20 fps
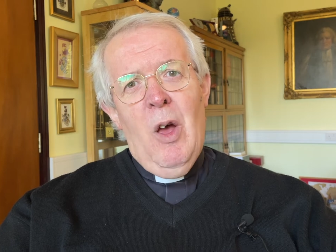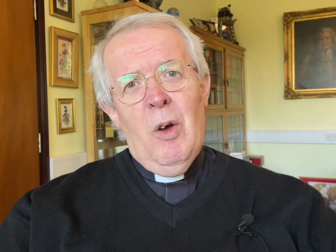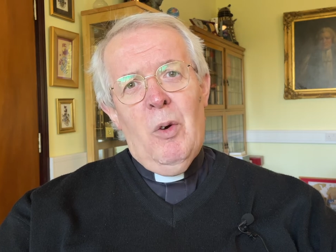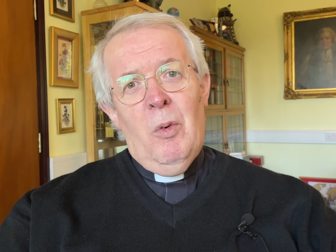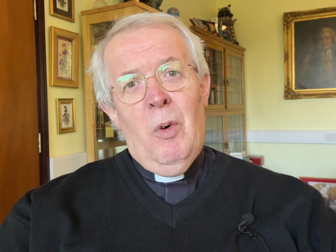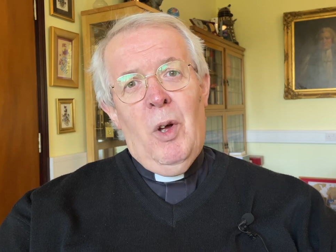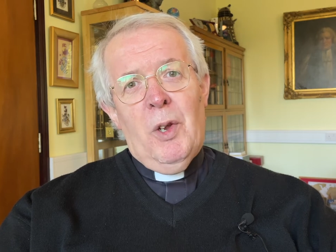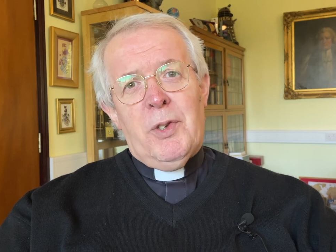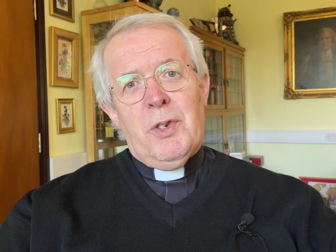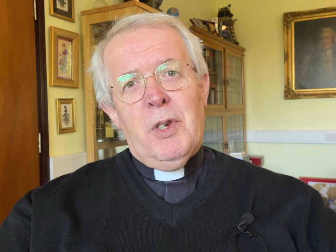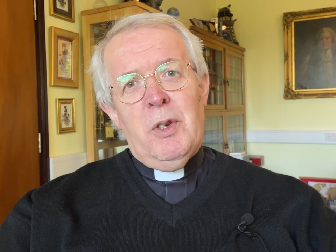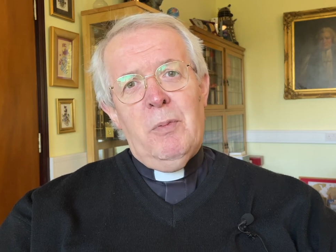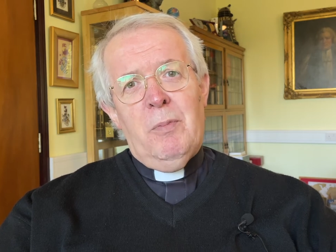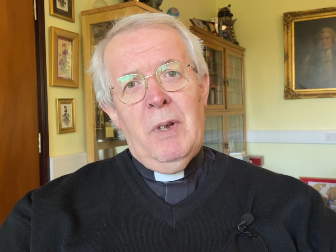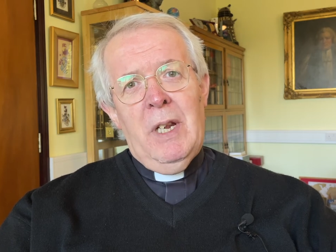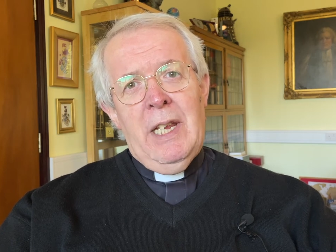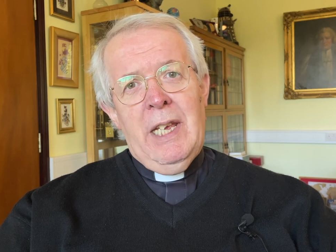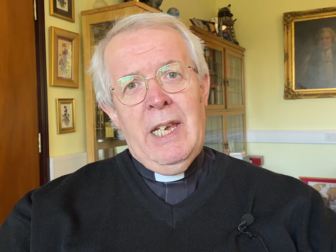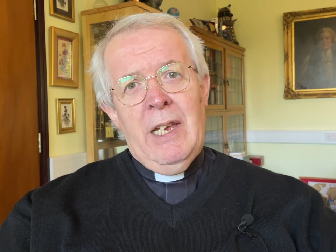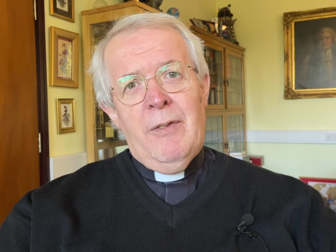what you
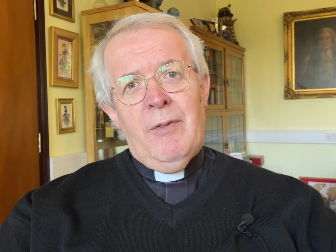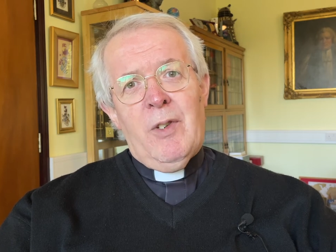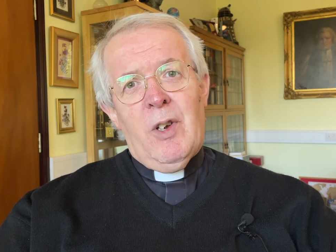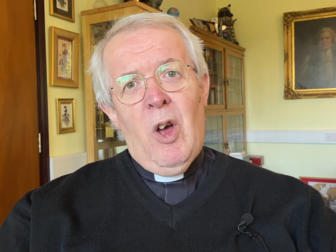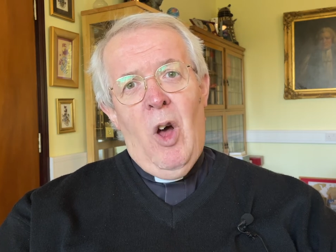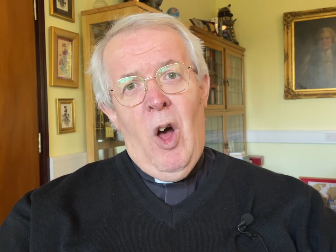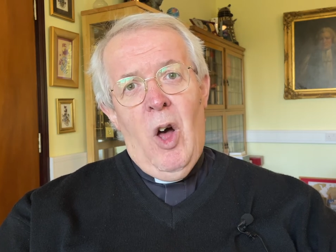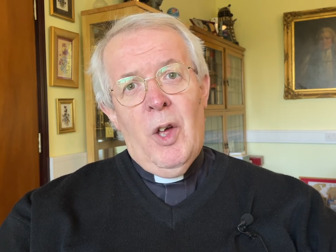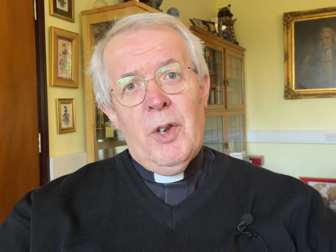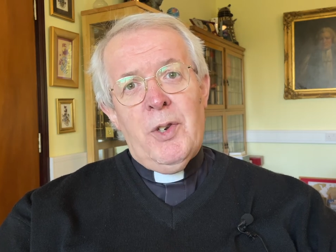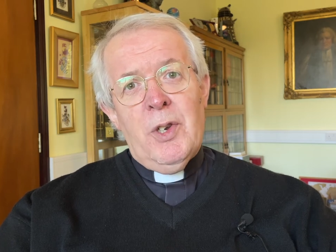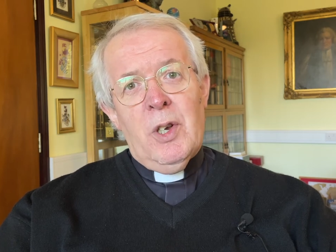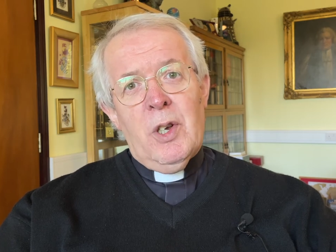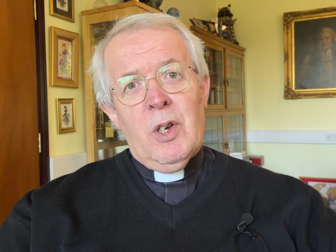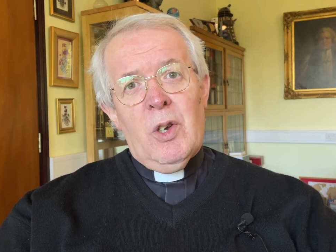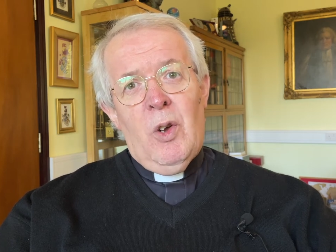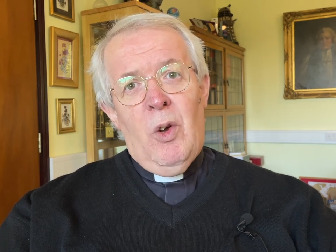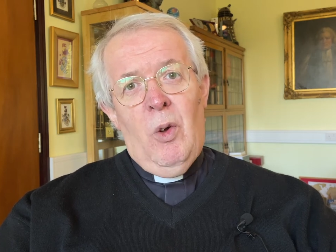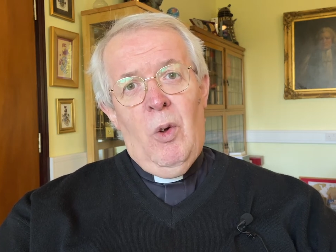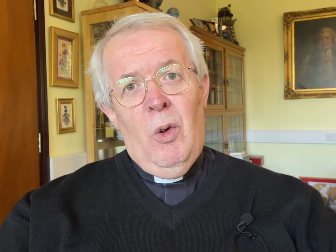believe God
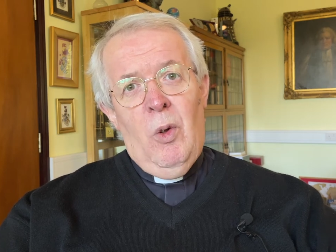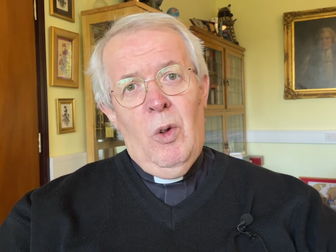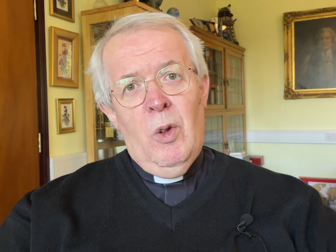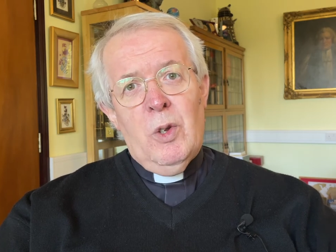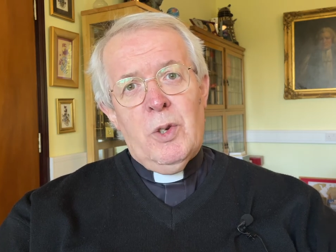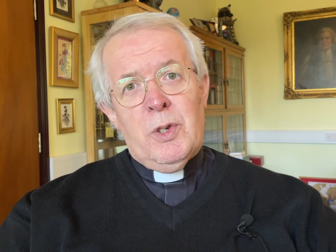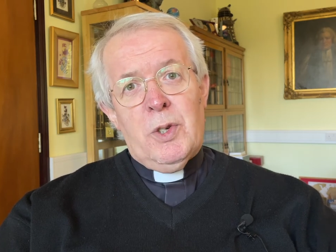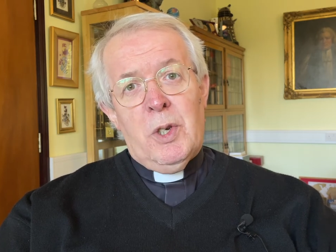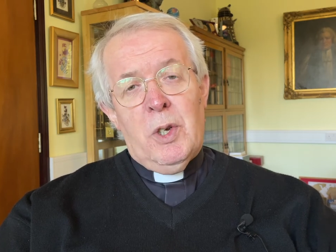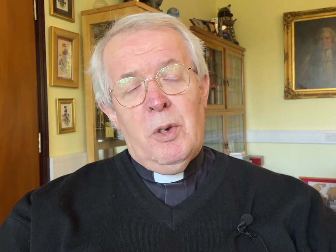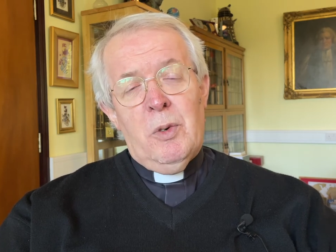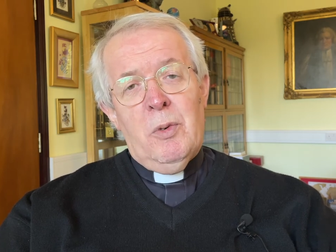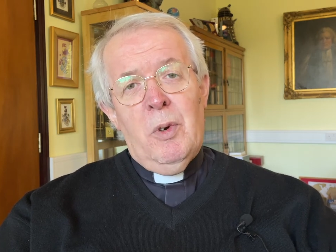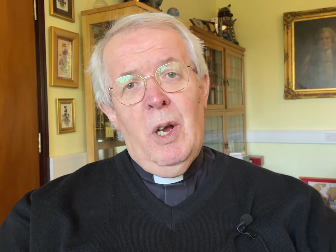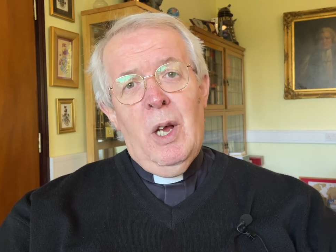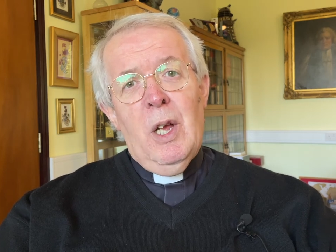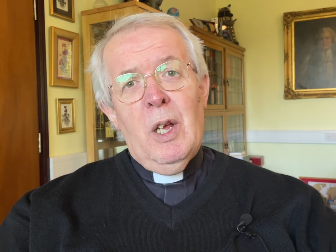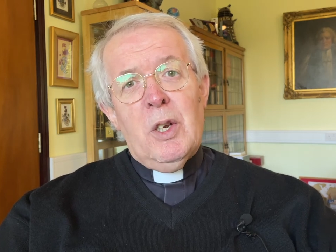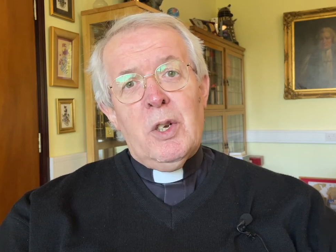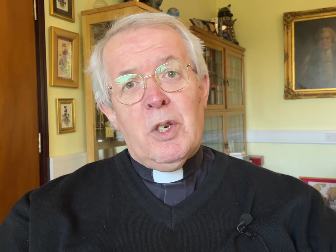calls you
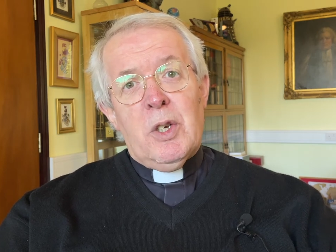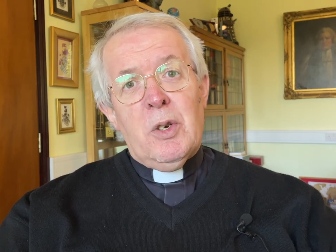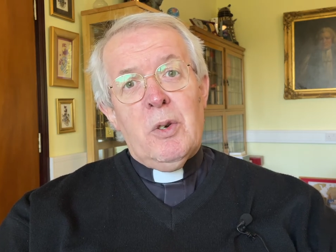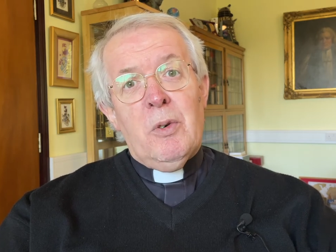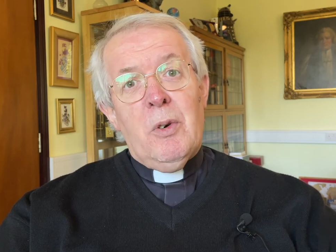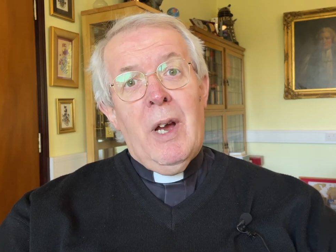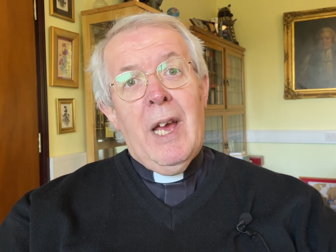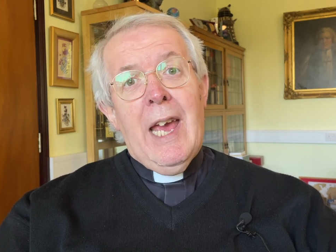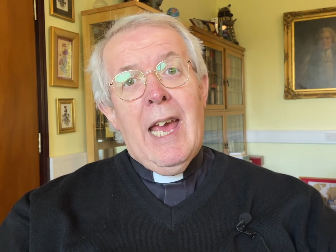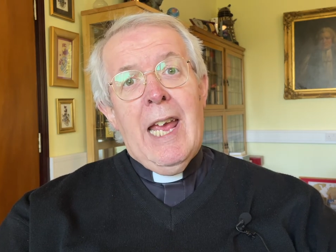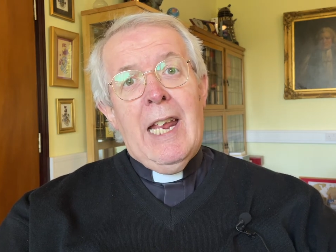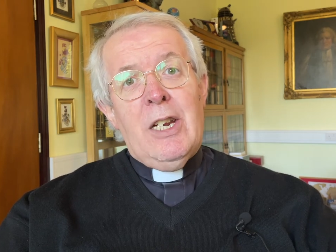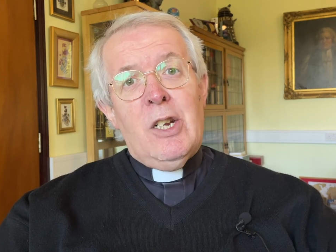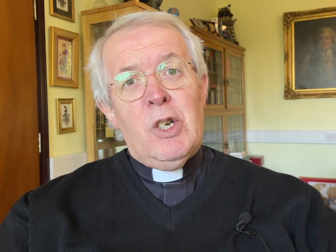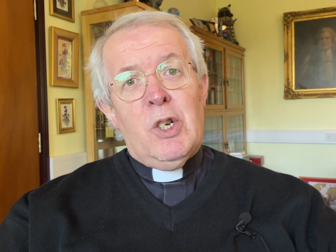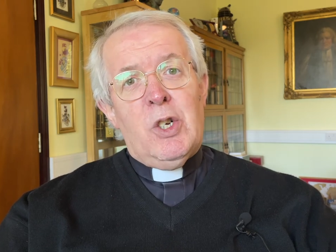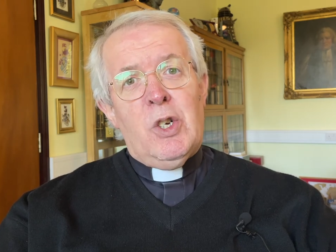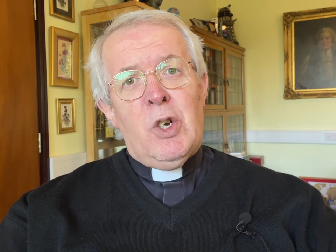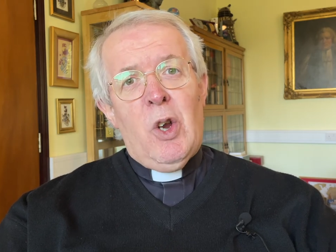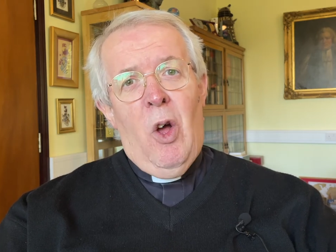to
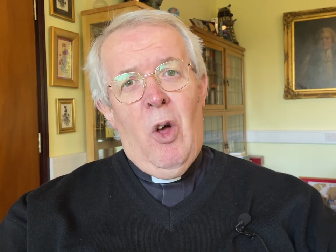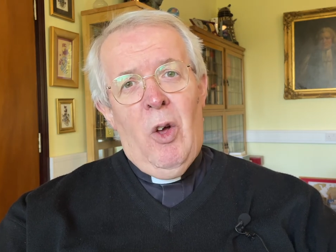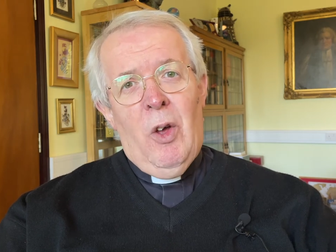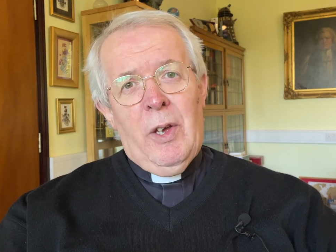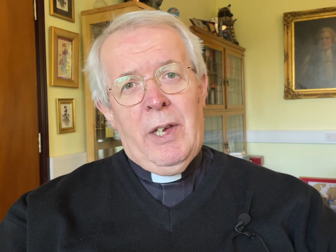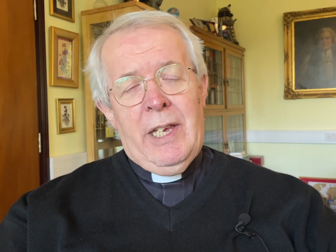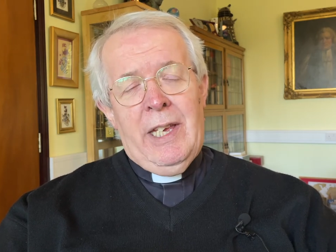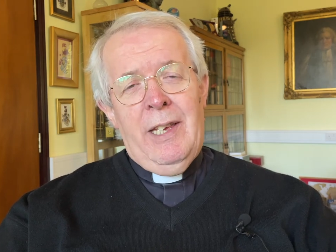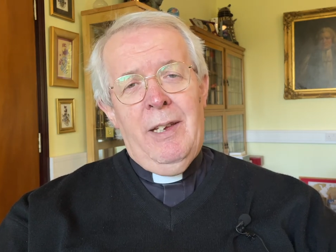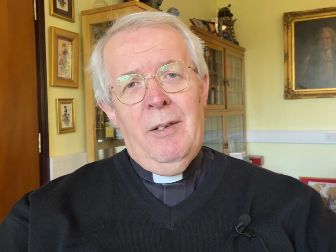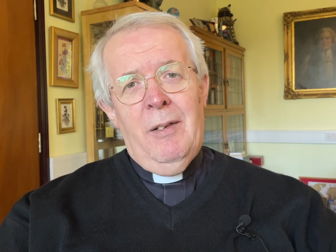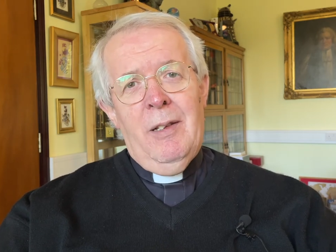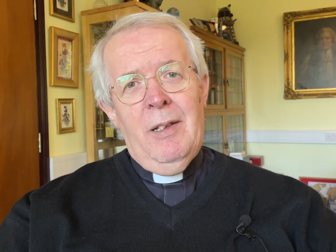enjoy.